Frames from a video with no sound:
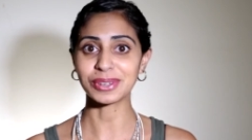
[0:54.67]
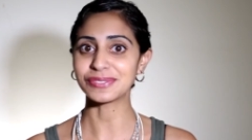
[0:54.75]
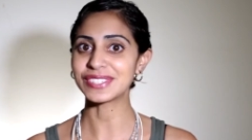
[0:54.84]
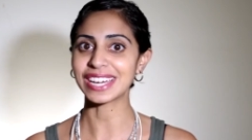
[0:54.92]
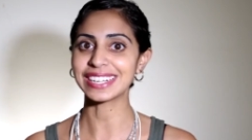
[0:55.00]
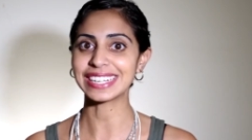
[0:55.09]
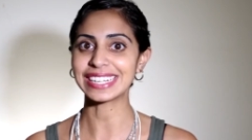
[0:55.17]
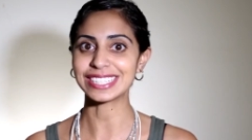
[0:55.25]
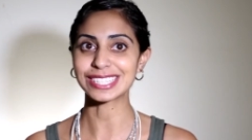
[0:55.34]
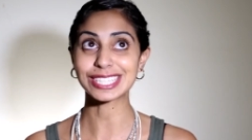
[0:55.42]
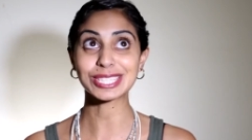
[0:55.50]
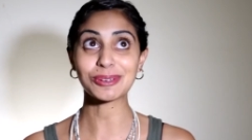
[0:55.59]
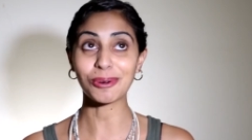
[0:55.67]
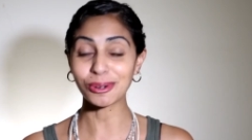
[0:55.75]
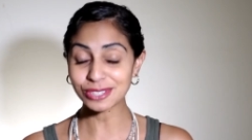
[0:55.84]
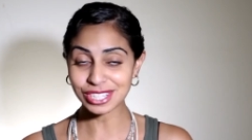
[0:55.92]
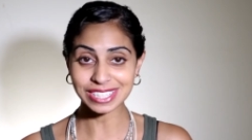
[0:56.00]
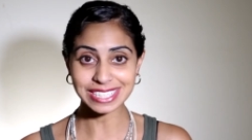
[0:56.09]
We've done it in
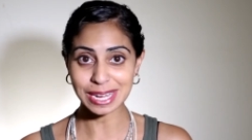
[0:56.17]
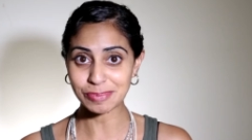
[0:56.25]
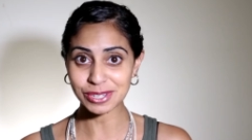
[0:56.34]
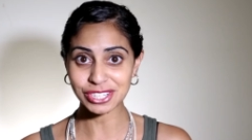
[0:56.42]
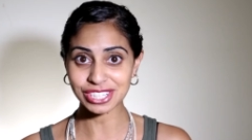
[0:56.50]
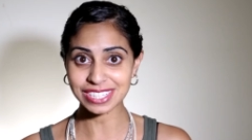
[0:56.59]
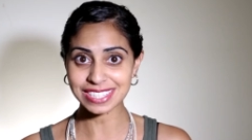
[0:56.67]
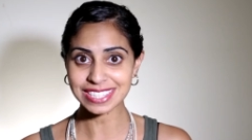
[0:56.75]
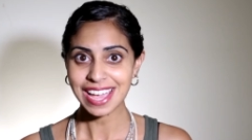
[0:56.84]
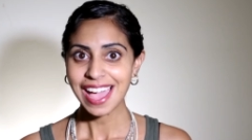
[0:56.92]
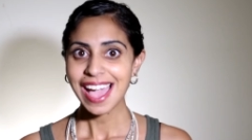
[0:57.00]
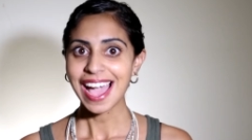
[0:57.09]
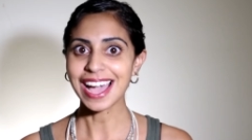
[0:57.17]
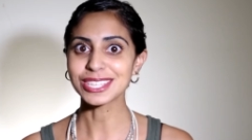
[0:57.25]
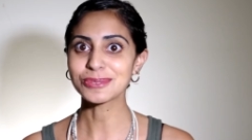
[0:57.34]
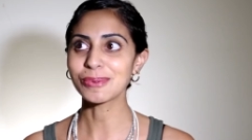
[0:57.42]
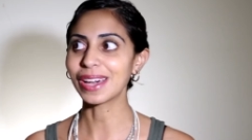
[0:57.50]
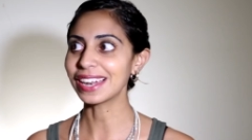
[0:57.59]
scorching temperatures
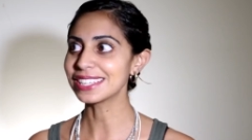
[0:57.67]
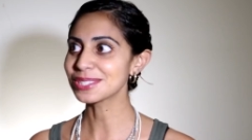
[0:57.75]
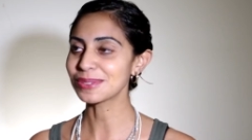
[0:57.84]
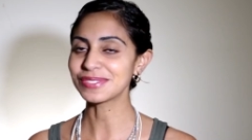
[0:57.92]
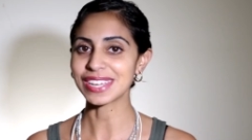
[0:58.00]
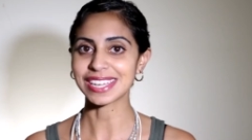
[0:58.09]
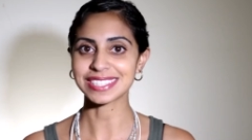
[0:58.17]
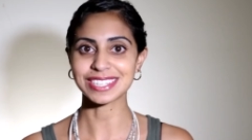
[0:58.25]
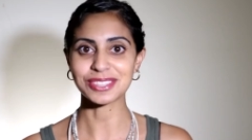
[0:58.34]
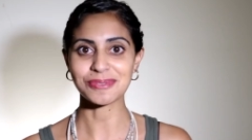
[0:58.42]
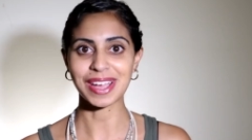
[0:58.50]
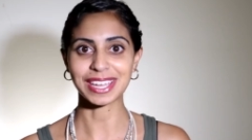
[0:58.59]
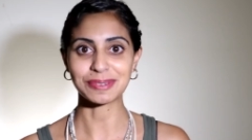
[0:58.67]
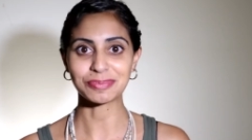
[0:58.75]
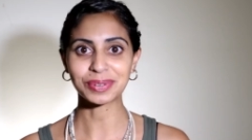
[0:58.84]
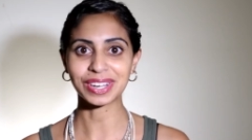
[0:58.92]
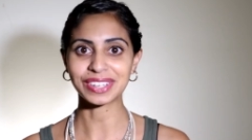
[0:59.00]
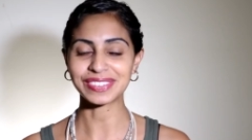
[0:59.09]
as well as we've danced in the rain in
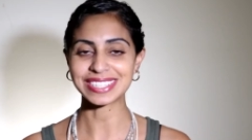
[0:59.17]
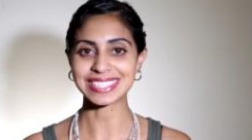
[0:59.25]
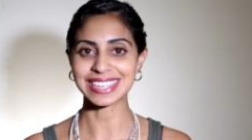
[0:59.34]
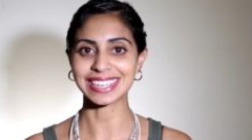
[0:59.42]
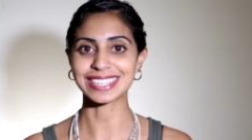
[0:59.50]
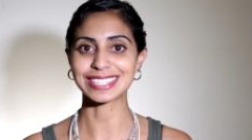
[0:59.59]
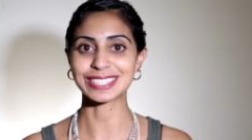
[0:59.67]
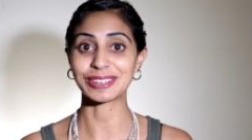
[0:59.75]
previous years.